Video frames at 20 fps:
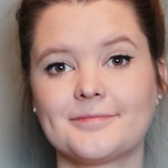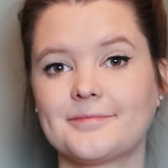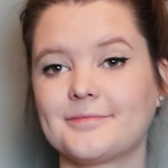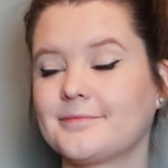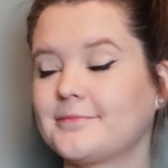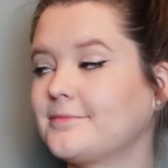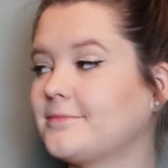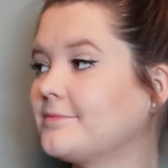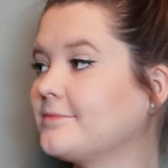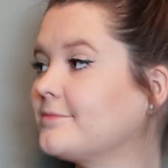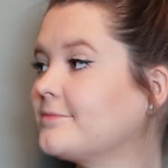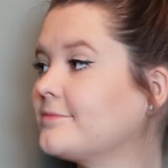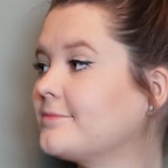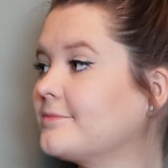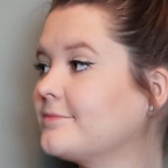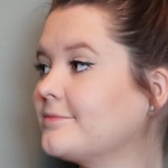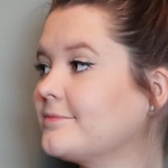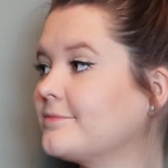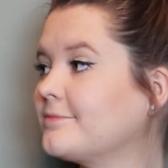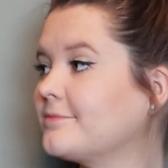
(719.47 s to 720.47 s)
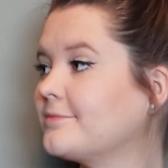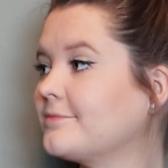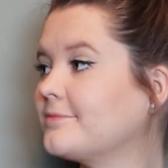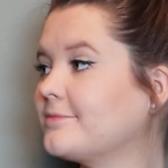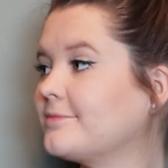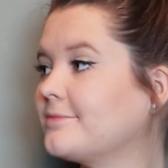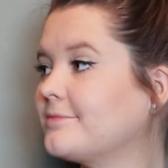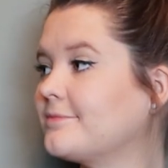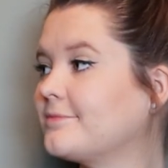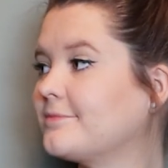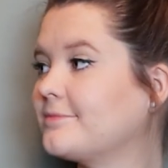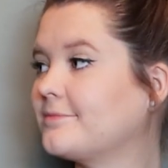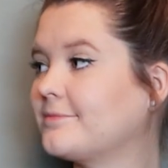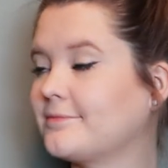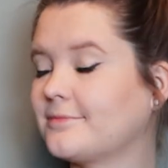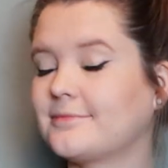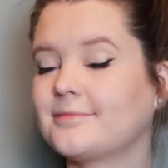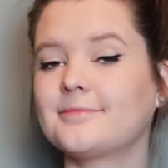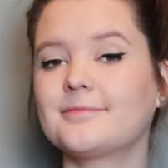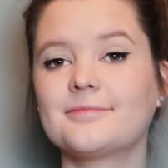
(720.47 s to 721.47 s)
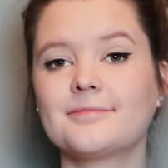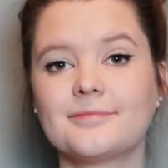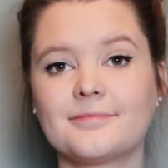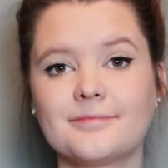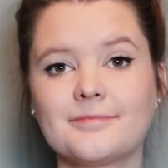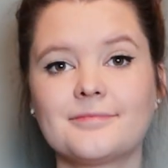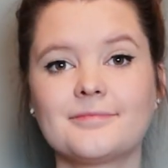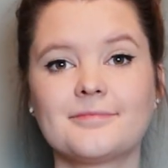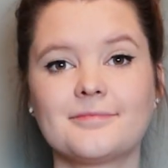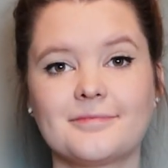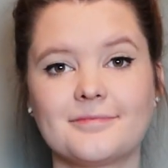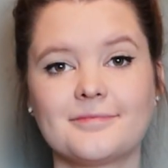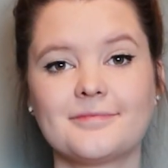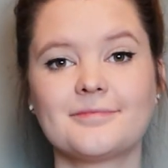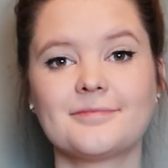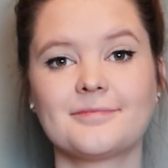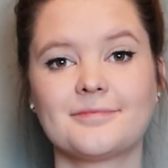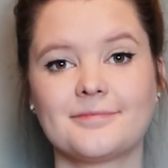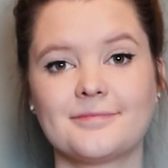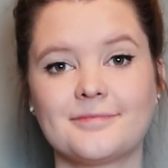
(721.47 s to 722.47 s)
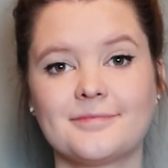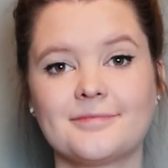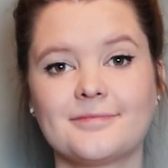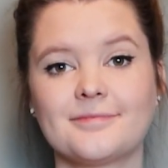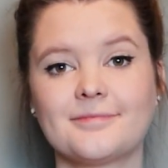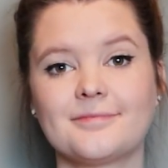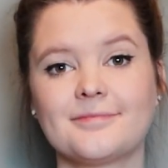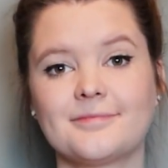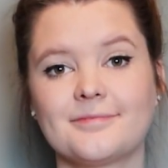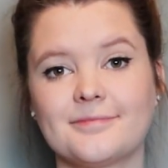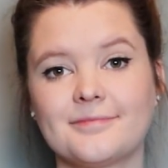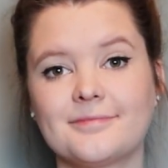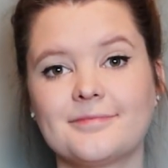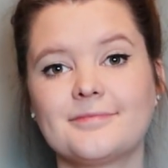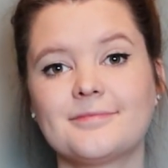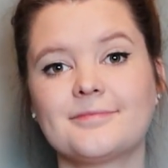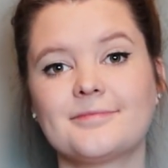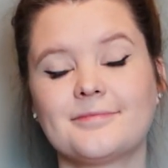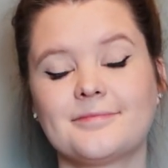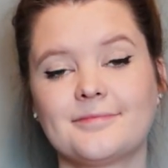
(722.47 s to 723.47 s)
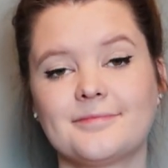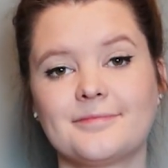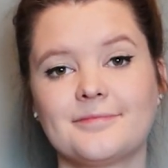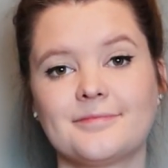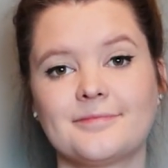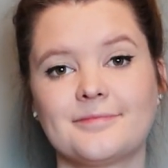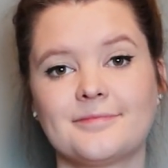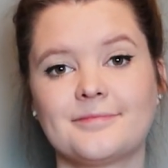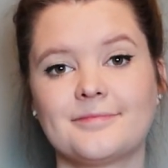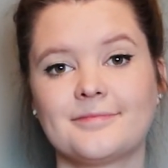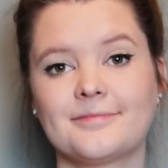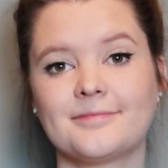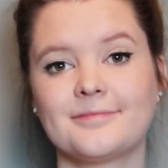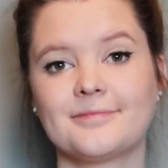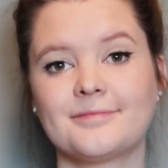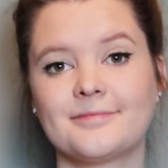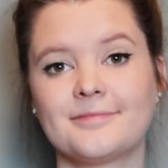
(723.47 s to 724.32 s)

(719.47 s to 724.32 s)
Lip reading: [no speech]